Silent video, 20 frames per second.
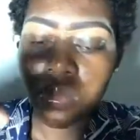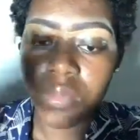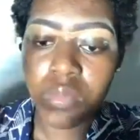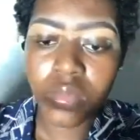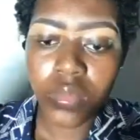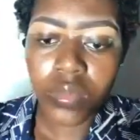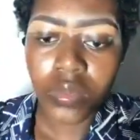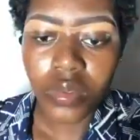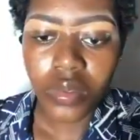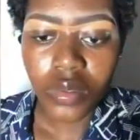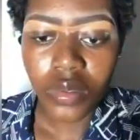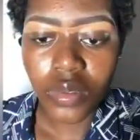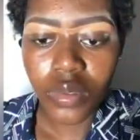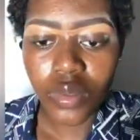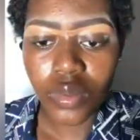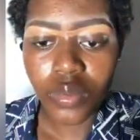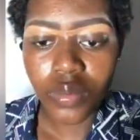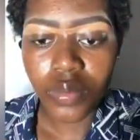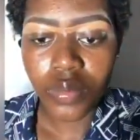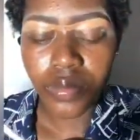and I'm
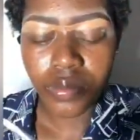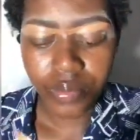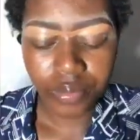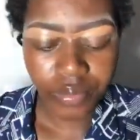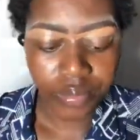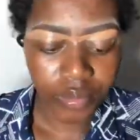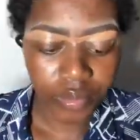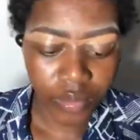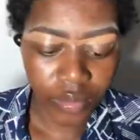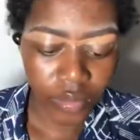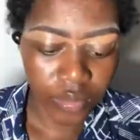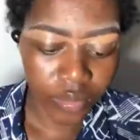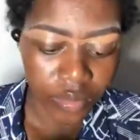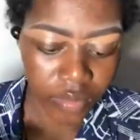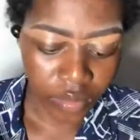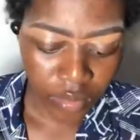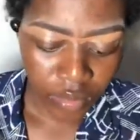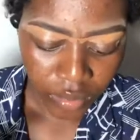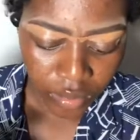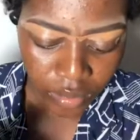using this little
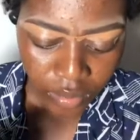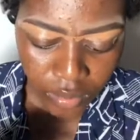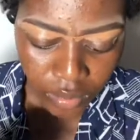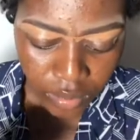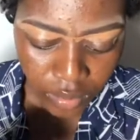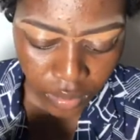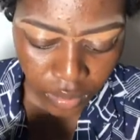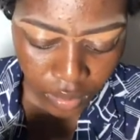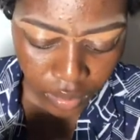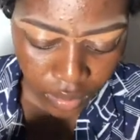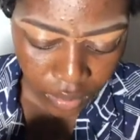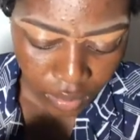amount